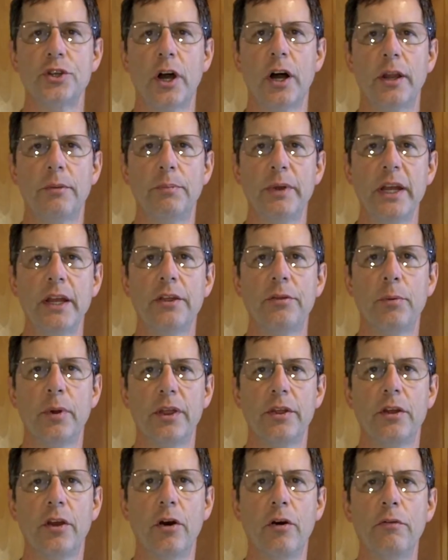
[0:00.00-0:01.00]
John Beath
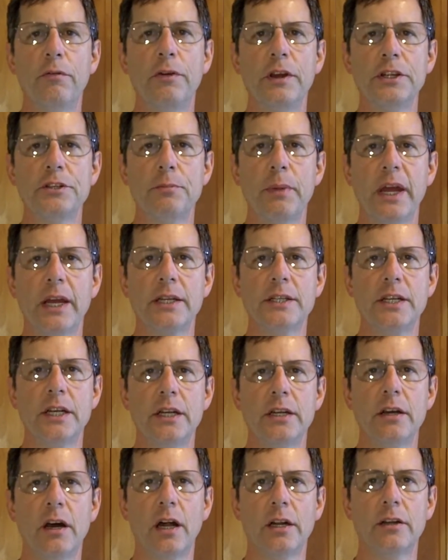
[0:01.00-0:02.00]
with
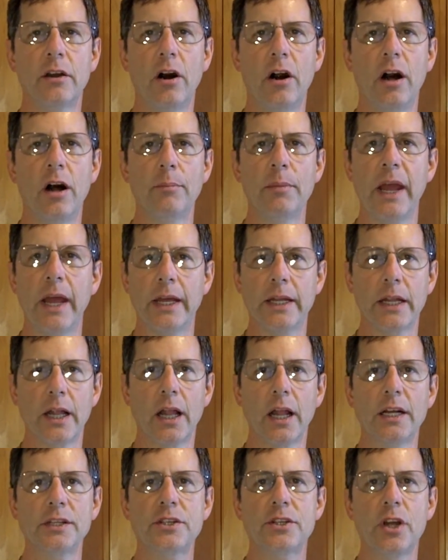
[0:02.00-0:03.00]
GoFishMagazine.com and
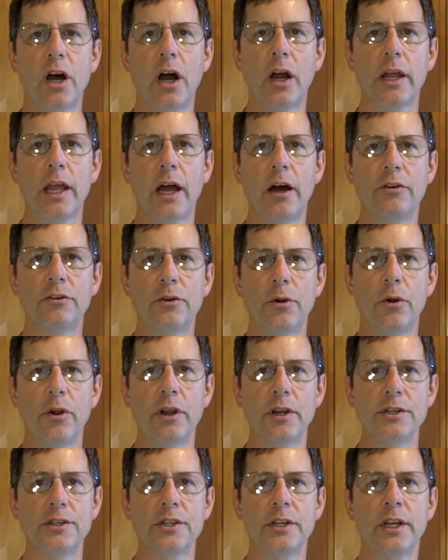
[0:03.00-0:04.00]
Let's Talk
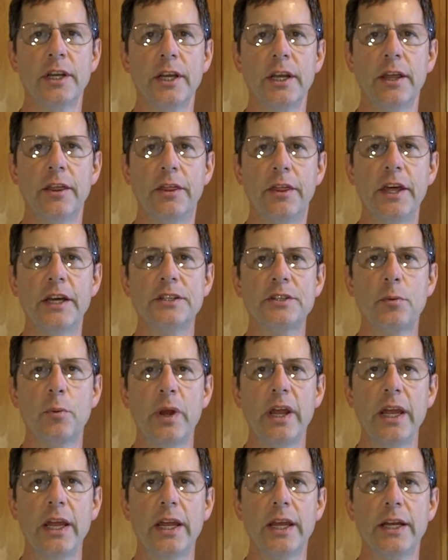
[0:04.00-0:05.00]
Outdoors. This
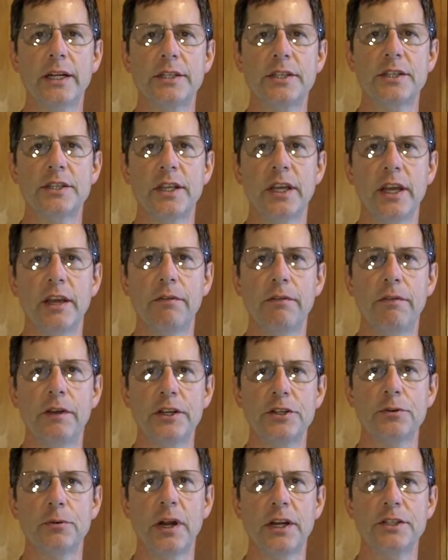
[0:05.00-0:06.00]
week it's the
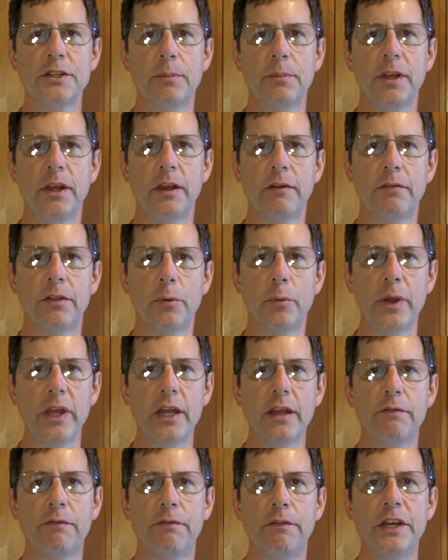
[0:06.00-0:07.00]
fish recipe of the
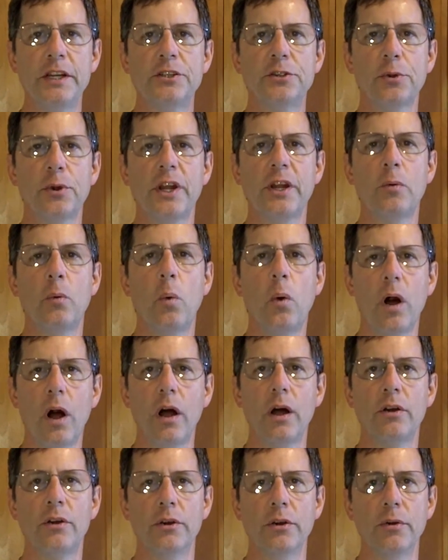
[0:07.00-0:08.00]
week featuring
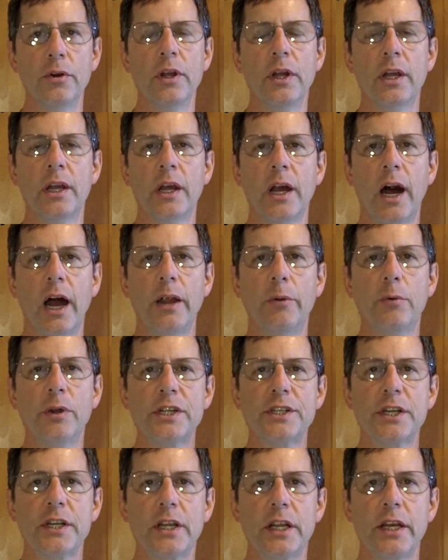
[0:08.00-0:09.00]
wahoo. I
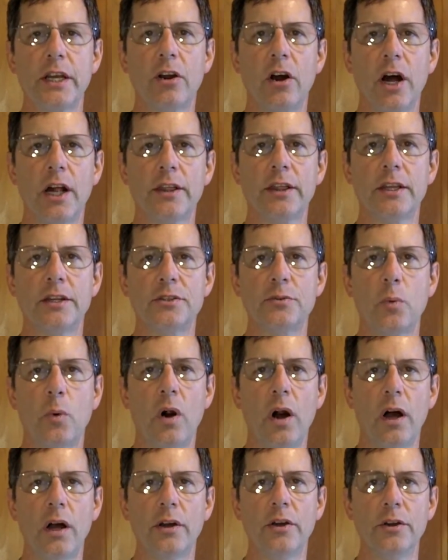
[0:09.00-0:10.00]
recently caught this
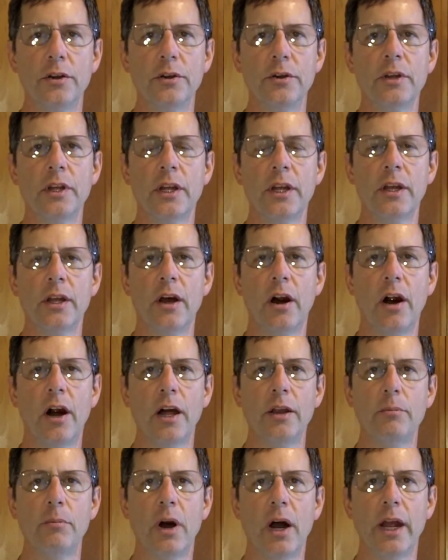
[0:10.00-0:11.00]
wahoo
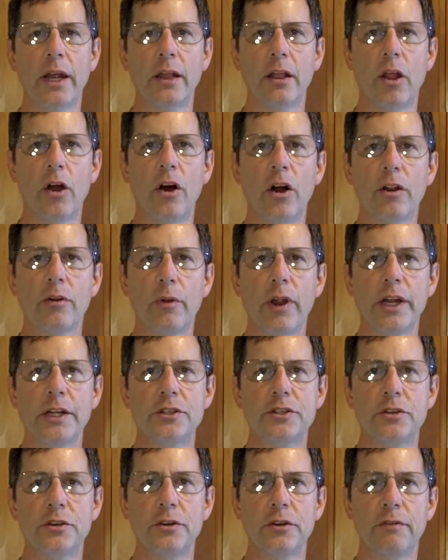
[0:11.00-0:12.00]
on my
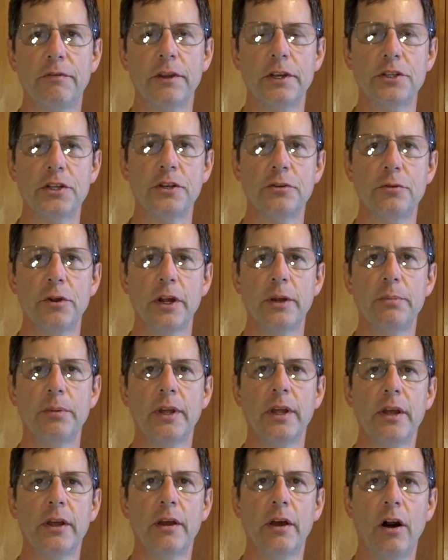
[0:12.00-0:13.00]
long-range tuna fishing trip
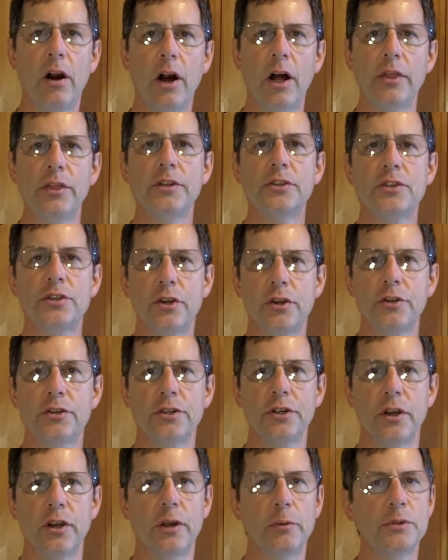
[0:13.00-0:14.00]
on the
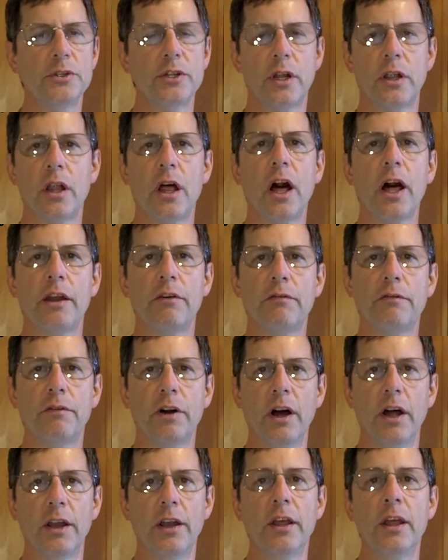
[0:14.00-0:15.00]
Searcher. It was a lot of
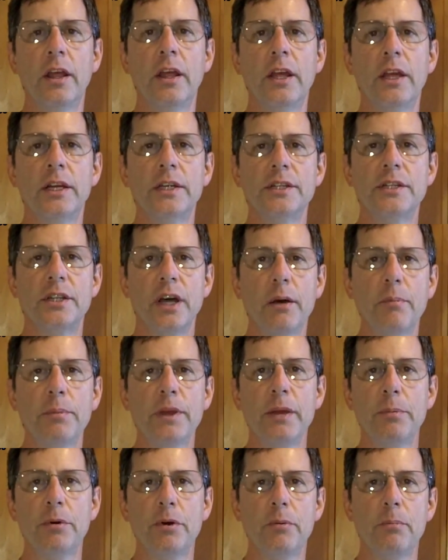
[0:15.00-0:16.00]
fun. Some
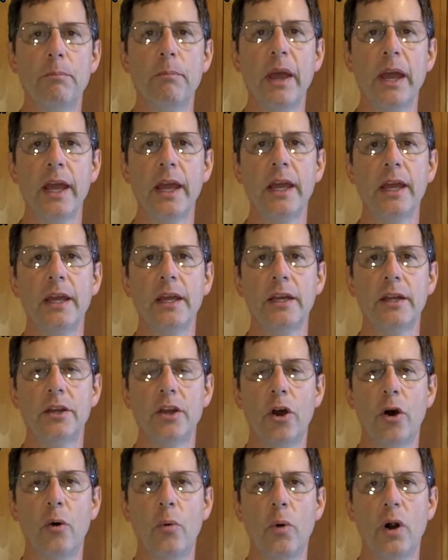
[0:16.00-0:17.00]
people may
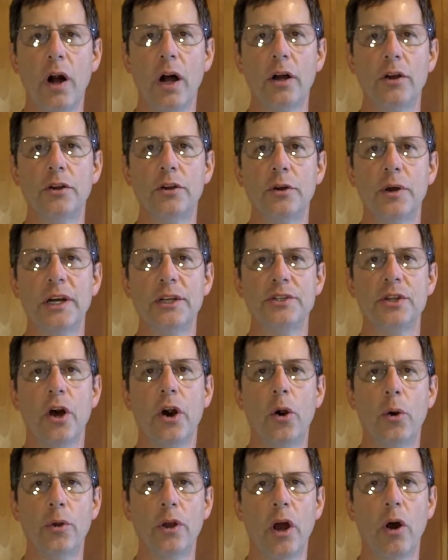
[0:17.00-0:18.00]
know wahoo as
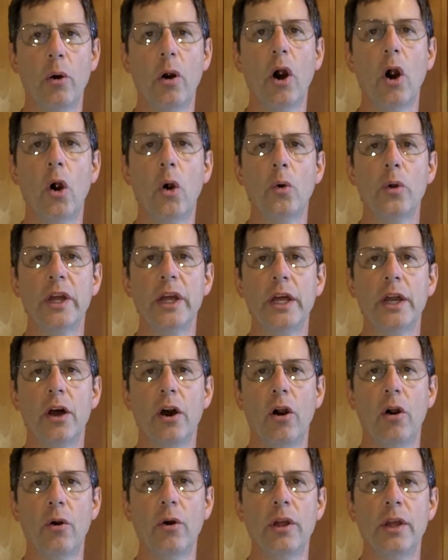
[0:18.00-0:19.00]
ono,
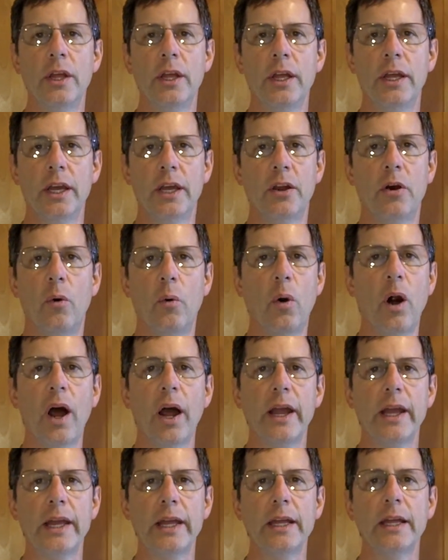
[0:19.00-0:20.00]
O-N-O. In
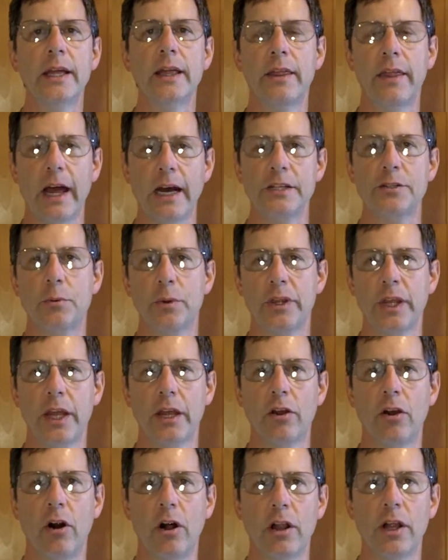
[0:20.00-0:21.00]
Hawaii, that's what they
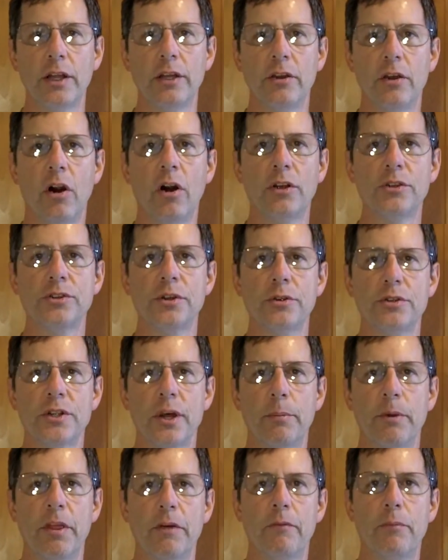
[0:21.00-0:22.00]
call it, and also
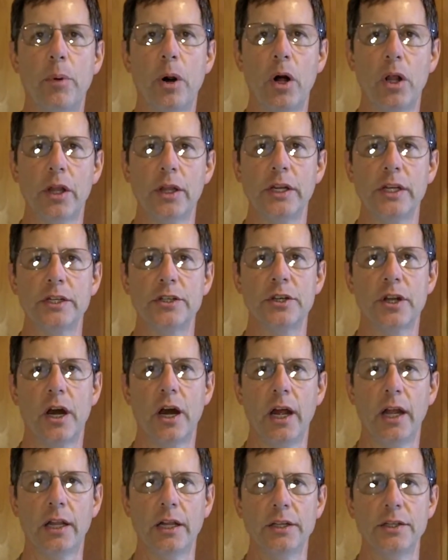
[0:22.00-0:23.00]
some of the Polynesian
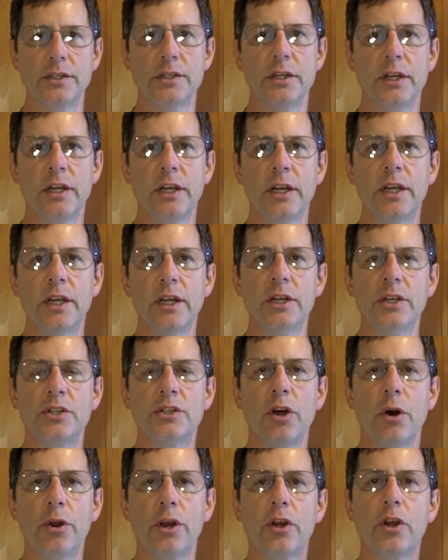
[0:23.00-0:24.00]
islands.
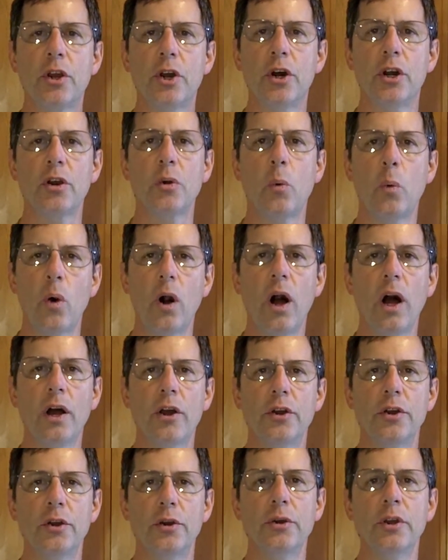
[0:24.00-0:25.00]
So to cook
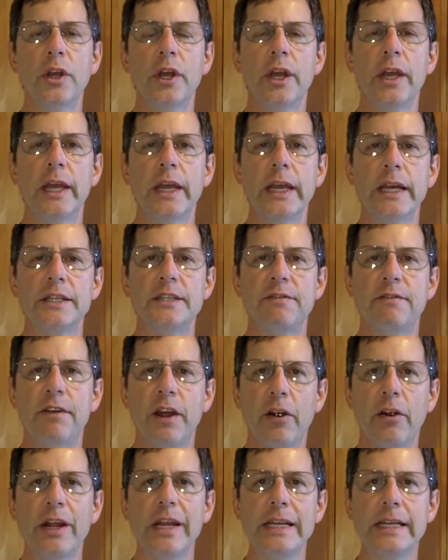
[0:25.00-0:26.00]
wahoo, it's
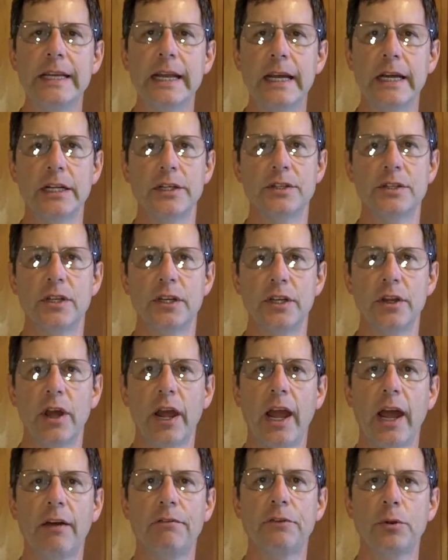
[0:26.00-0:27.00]
very dense, and you
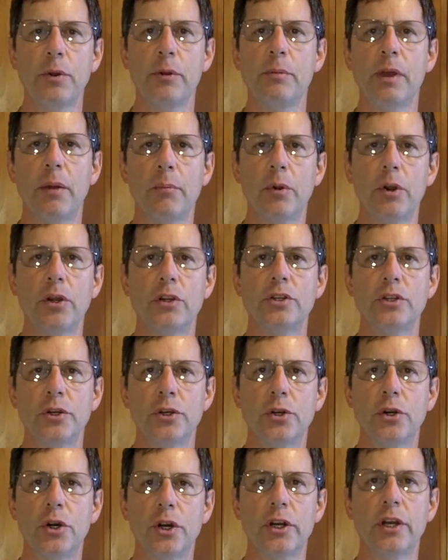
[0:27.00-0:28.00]
have to remember to
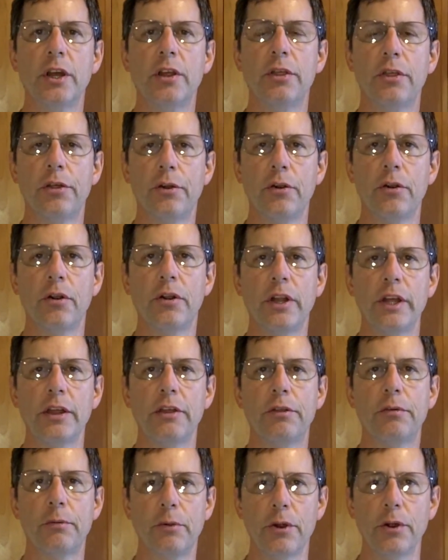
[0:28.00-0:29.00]
cook it thoroughly
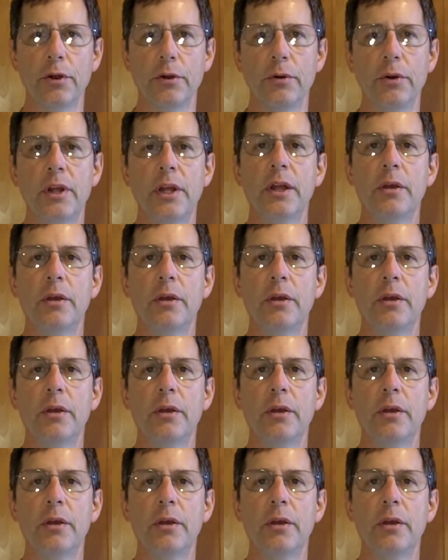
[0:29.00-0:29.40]
through.